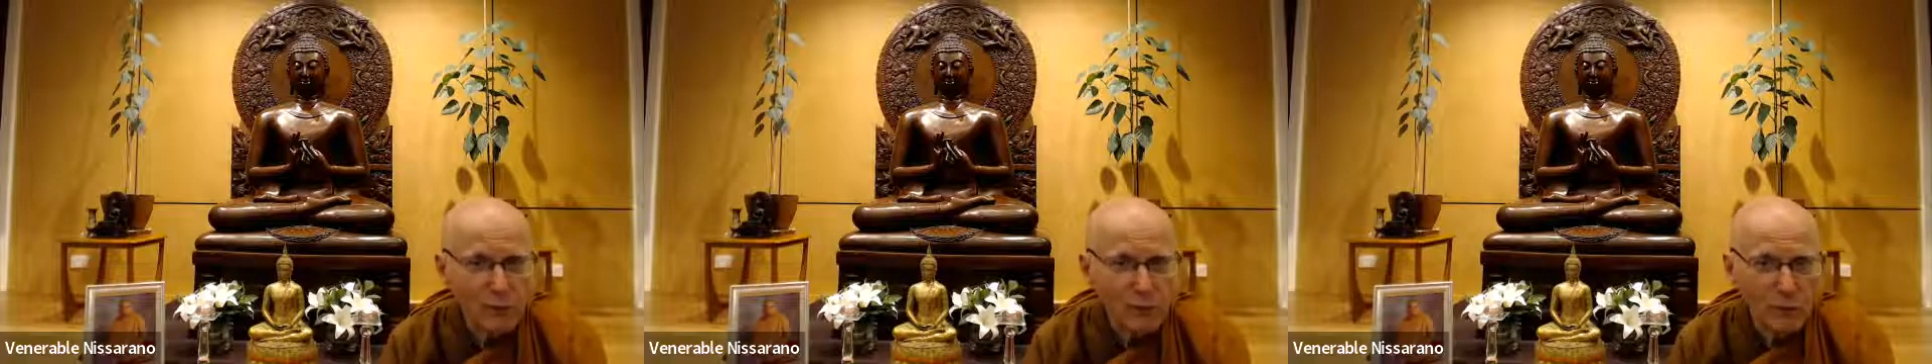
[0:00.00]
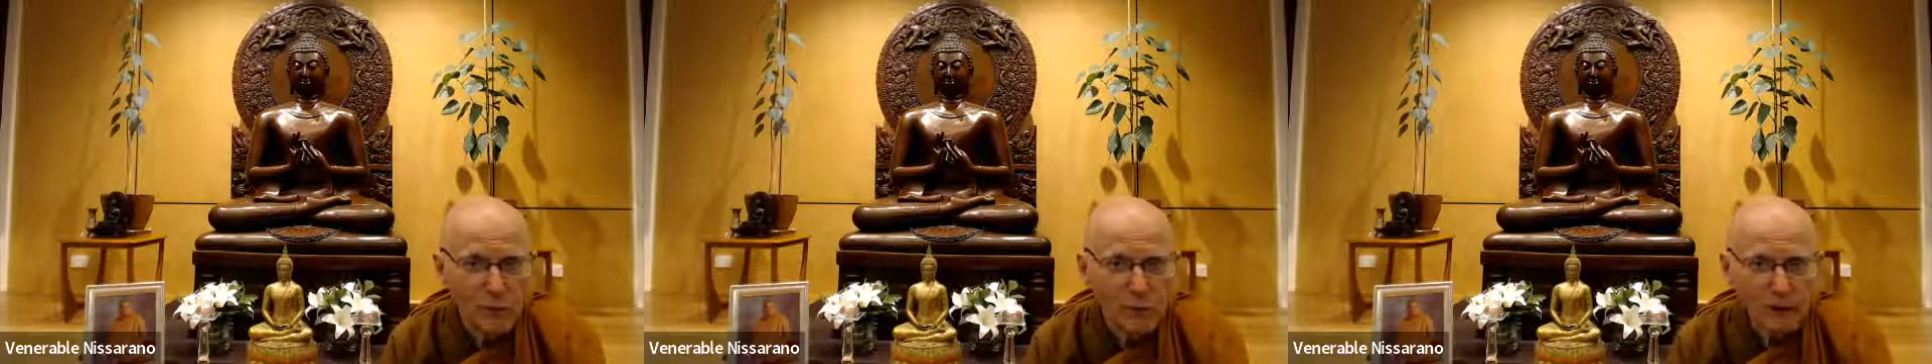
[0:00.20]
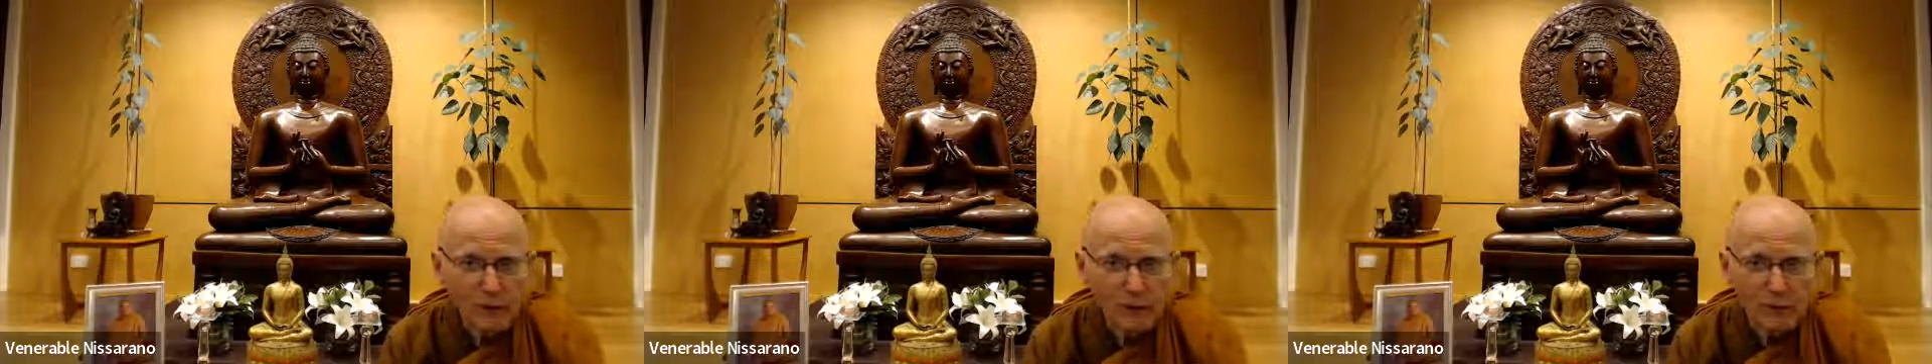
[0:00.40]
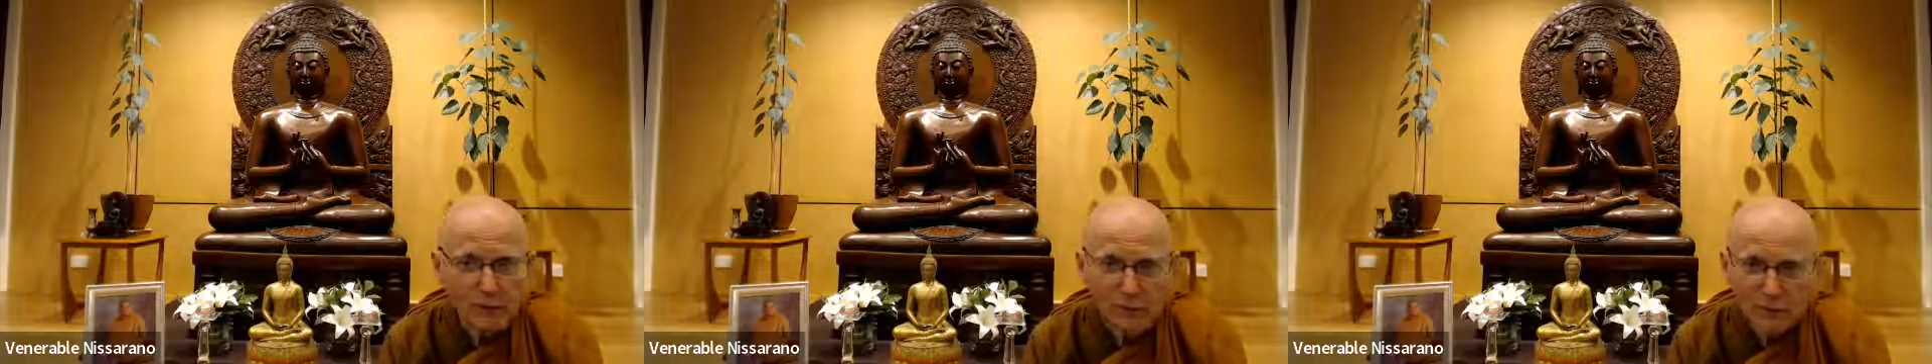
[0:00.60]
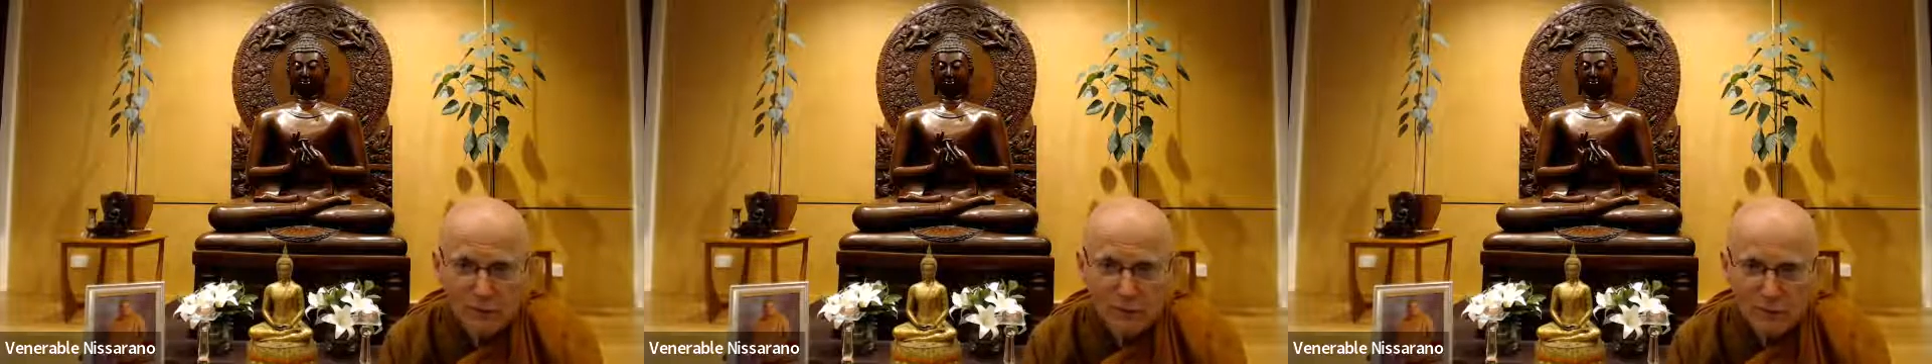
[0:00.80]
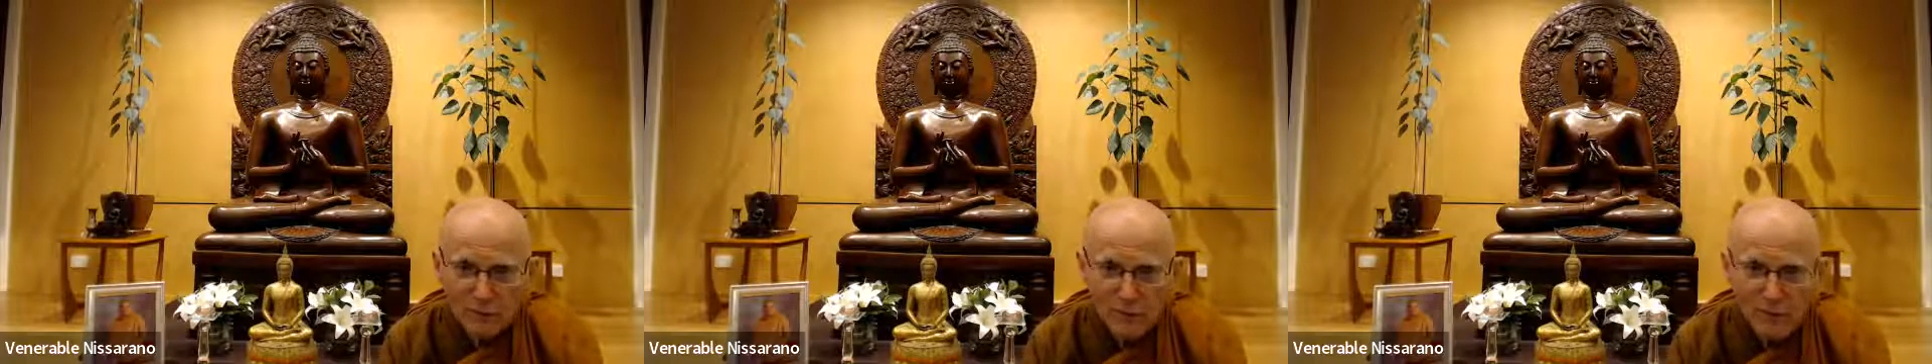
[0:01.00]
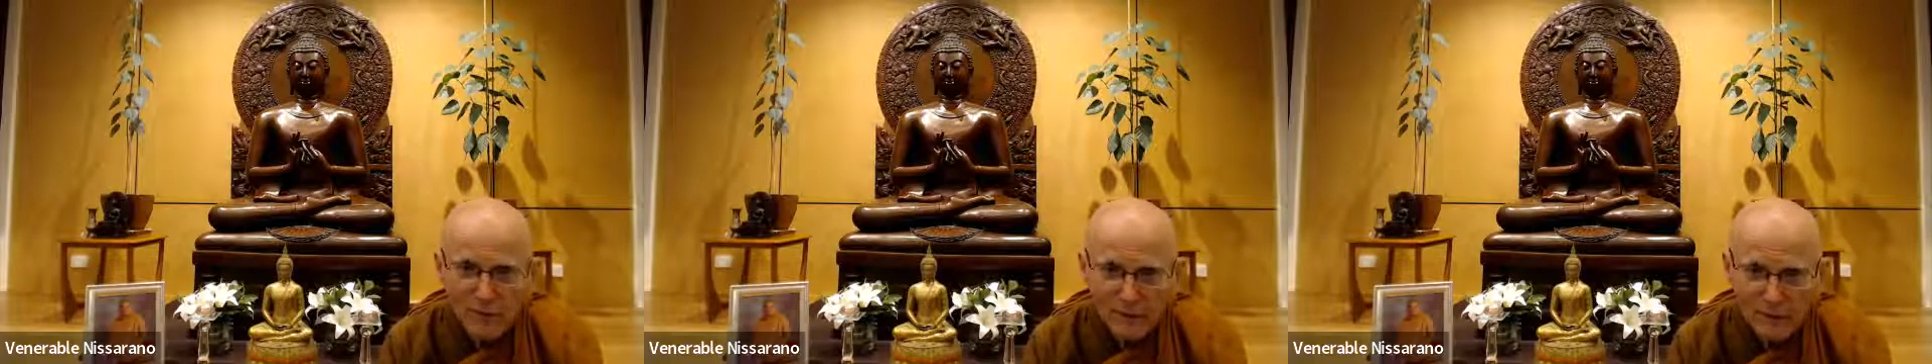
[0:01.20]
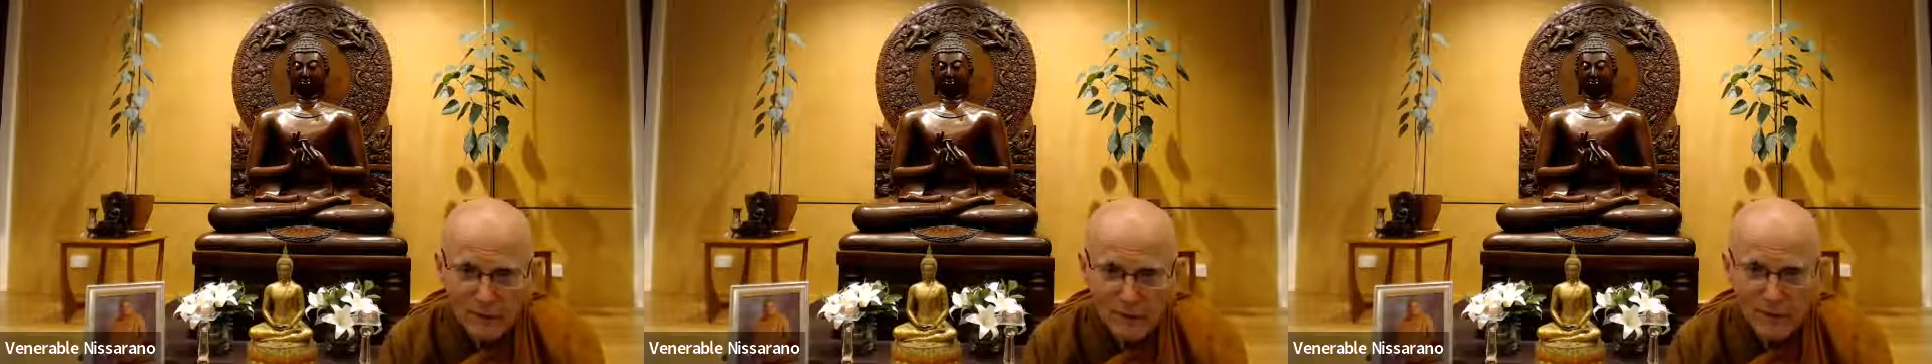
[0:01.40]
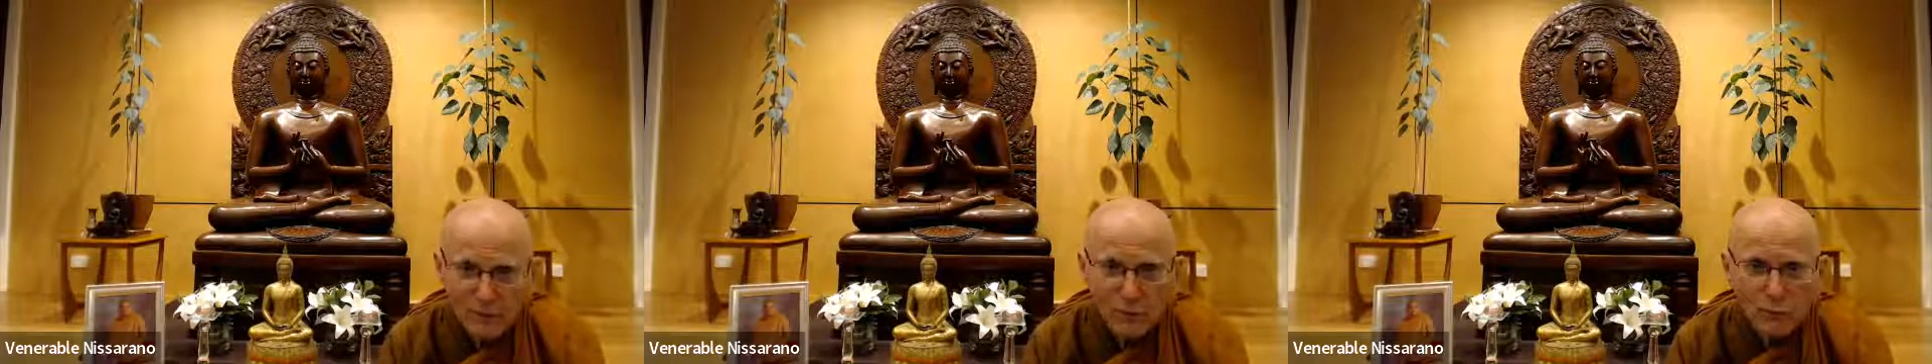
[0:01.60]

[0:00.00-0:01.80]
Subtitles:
way to the samadhi,